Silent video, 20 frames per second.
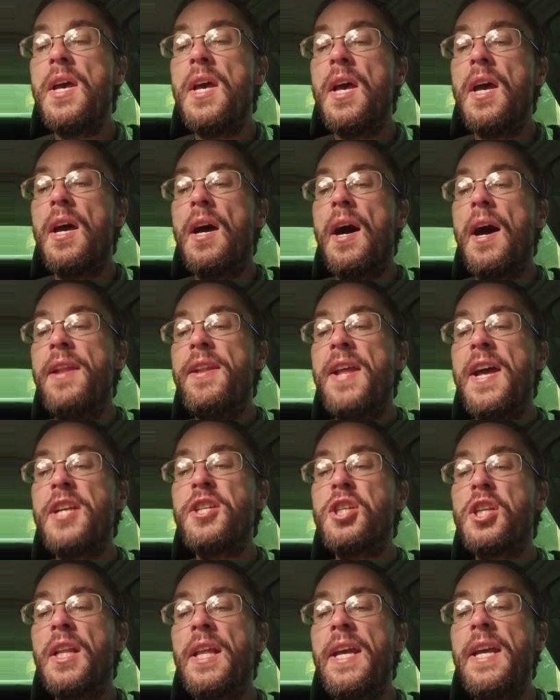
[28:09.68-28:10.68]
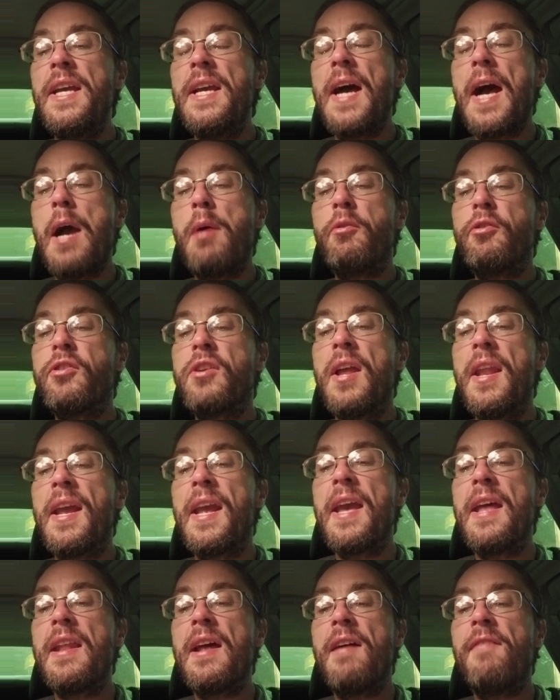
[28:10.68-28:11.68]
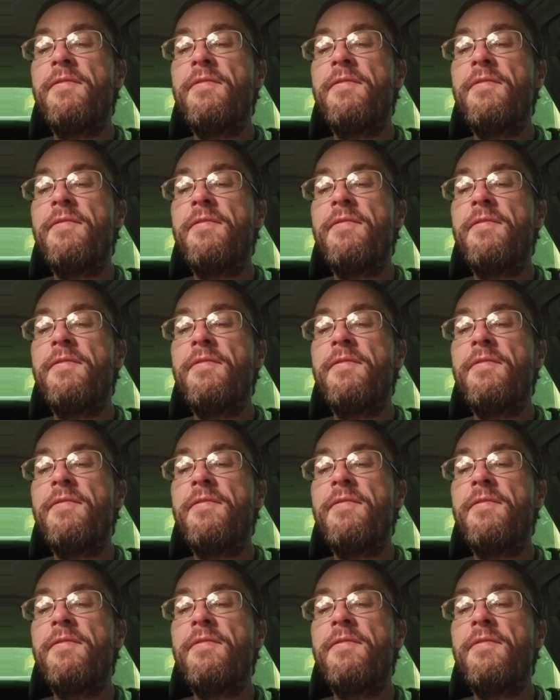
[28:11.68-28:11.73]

Initially, I was going to get a